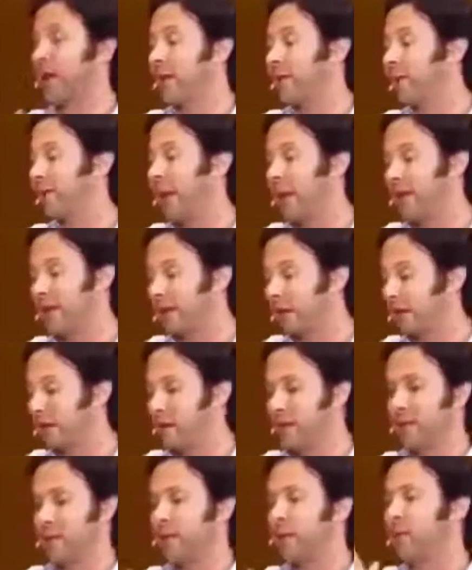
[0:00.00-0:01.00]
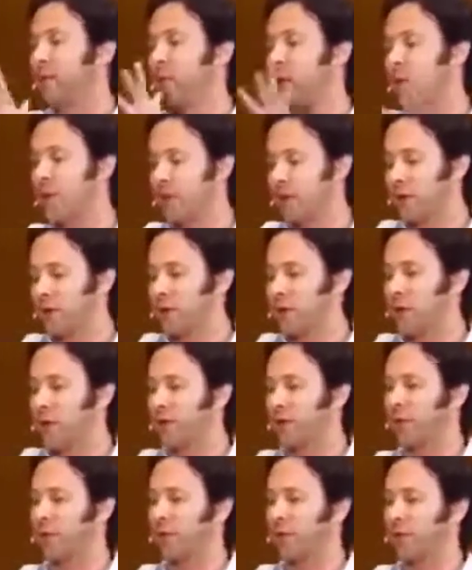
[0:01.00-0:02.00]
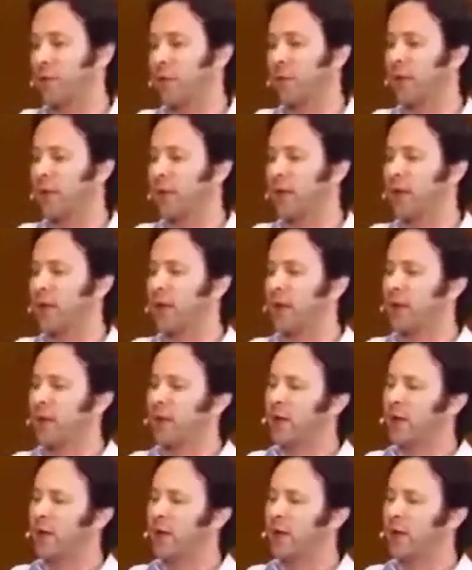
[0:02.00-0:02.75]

like basic Newtonian physics, by,